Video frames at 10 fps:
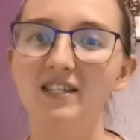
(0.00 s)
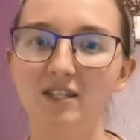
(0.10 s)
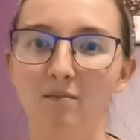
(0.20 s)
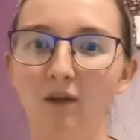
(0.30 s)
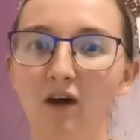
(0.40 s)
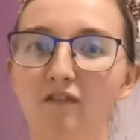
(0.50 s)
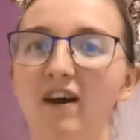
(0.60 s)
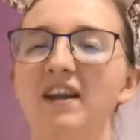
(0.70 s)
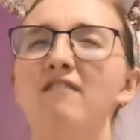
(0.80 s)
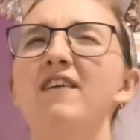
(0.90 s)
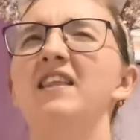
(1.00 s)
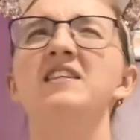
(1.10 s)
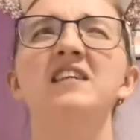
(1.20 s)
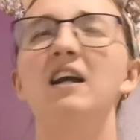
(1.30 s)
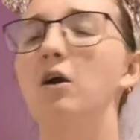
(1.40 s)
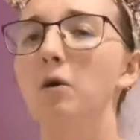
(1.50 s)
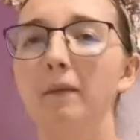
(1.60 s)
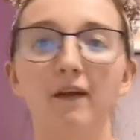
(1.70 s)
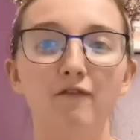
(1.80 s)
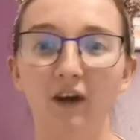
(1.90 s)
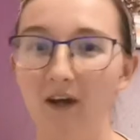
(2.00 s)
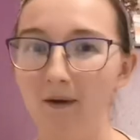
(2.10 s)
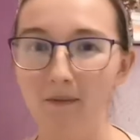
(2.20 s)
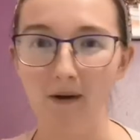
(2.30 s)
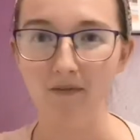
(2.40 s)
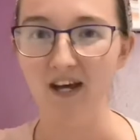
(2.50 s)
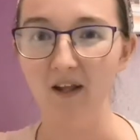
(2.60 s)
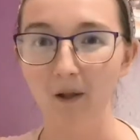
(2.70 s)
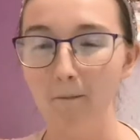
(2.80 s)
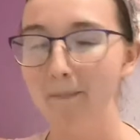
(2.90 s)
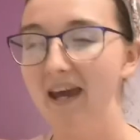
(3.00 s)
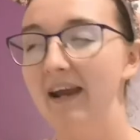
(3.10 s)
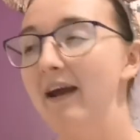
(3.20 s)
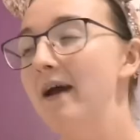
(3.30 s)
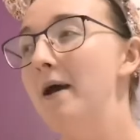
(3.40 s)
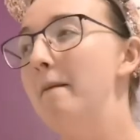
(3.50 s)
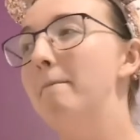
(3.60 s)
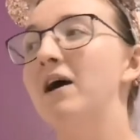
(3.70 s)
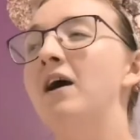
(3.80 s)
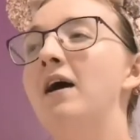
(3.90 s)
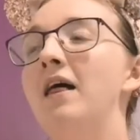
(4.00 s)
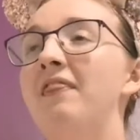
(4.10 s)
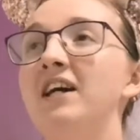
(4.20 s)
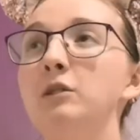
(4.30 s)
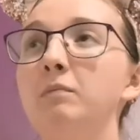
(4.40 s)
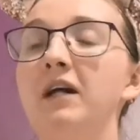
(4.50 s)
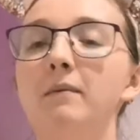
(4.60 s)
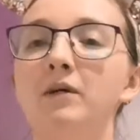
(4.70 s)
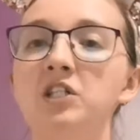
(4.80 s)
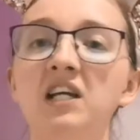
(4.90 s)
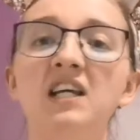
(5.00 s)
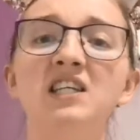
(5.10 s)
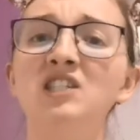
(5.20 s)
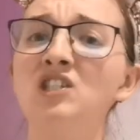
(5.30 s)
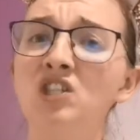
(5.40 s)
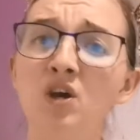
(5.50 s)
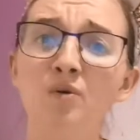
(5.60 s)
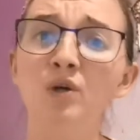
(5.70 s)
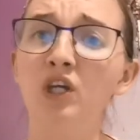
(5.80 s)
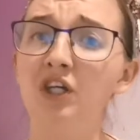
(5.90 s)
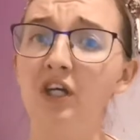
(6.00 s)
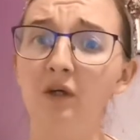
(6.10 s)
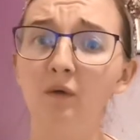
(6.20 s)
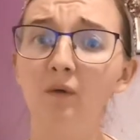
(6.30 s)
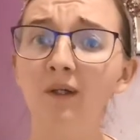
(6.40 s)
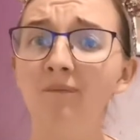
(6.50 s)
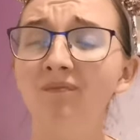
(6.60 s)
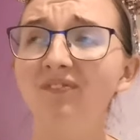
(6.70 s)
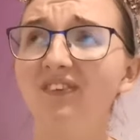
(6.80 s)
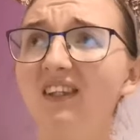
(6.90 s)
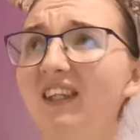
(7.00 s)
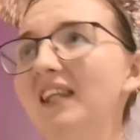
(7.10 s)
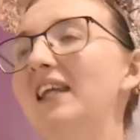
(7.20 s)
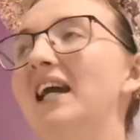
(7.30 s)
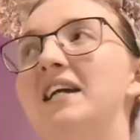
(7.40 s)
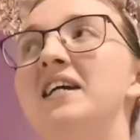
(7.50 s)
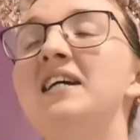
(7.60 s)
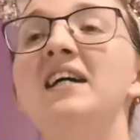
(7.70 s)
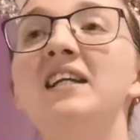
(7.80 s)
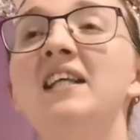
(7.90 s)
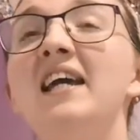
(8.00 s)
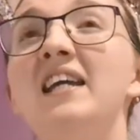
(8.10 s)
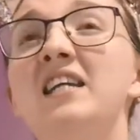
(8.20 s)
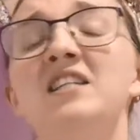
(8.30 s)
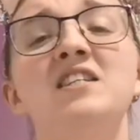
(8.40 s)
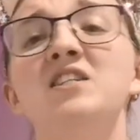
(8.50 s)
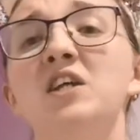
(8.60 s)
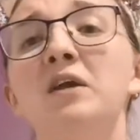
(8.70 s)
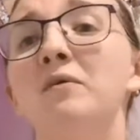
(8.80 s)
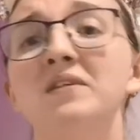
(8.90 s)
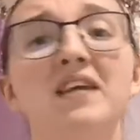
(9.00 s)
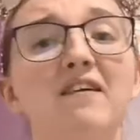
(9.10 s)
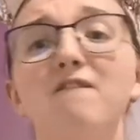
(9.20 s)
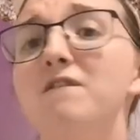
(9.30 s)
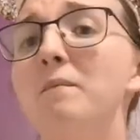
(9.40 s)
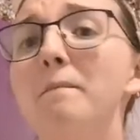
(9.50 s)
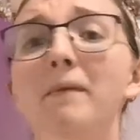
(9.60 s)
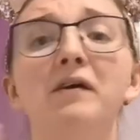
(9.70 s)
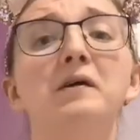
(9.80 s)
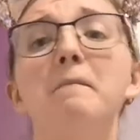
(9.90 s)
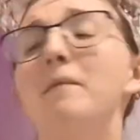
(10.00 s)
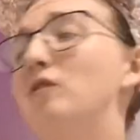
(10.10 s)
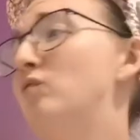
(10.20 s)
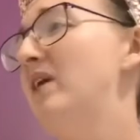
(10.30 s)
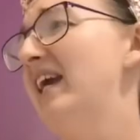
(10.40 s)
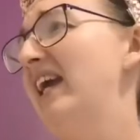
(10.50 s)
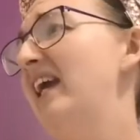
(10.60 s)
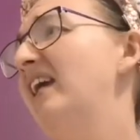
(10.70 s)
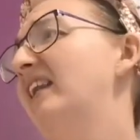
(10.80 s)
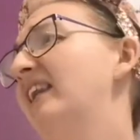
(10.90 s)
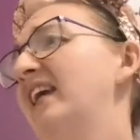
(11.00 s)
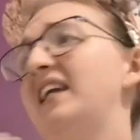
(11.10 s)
gets some love. And I think there's like a couple of Funko Pops that are Lumpy, but that's pretty much it. He's so cute. And like he's as cute as like Thumper and Marie and